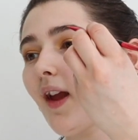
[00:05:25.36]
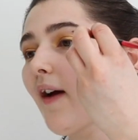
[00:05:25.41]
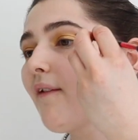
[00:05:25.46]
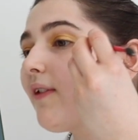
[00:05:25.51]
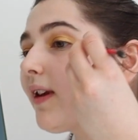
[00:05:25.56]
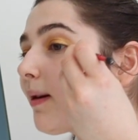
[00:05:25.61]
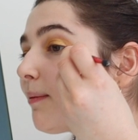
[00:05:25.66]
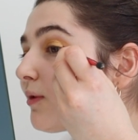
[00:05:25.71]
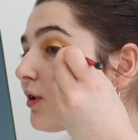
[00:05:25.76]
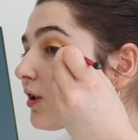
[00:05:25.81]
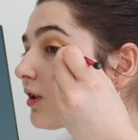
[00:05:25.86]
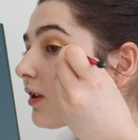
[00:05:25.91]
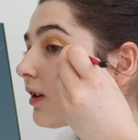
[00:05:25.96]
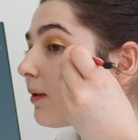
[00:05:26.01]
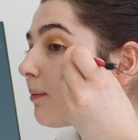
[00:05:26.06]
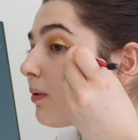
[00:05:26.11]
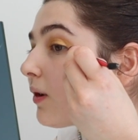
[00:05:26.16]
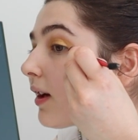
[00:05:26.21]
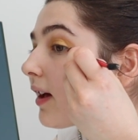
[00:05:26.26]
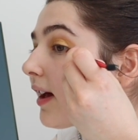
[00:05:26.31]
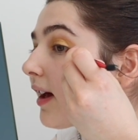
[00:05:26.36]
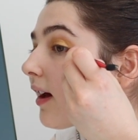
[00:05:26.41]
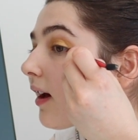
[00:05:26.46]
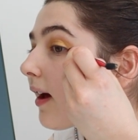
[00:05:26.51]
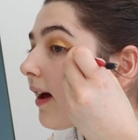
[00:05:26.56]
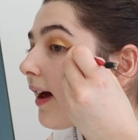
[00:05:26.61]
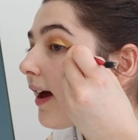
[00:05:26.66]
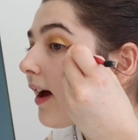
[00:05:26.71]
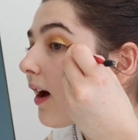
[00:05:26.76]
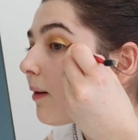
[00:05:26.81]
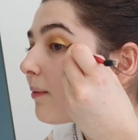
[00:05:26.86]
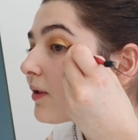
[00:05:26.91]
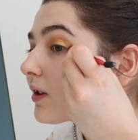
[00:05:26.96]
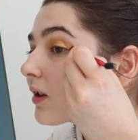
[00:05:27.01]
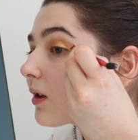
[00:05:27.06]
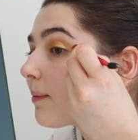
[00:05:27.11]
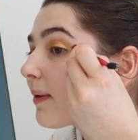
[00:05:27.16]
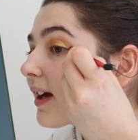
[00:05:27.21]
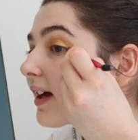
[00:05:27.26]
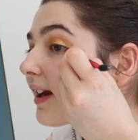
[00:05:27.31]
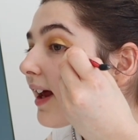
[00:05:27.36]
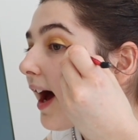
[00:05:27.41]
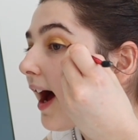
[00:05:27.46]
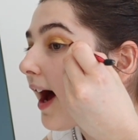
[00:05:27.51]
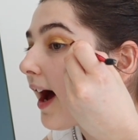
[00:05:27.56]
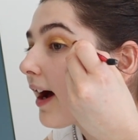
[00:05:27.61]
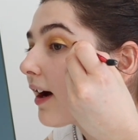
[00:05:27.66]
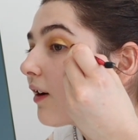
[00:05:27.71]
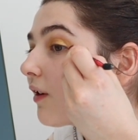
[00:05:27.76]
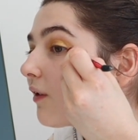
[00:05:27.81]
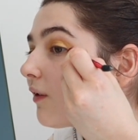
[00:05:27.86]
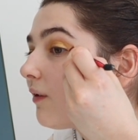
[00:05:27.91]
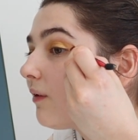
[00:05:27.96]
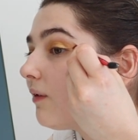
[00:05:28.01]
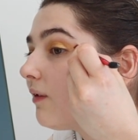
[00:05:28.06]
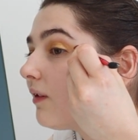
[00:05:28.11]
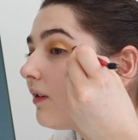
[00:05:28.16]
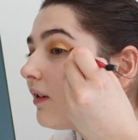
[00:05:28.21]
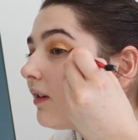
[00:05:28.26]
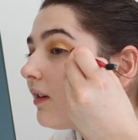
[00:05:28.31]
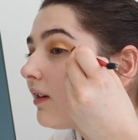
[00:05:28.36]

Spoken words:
And then I'm just going to put it here, I'm just going to make an angle,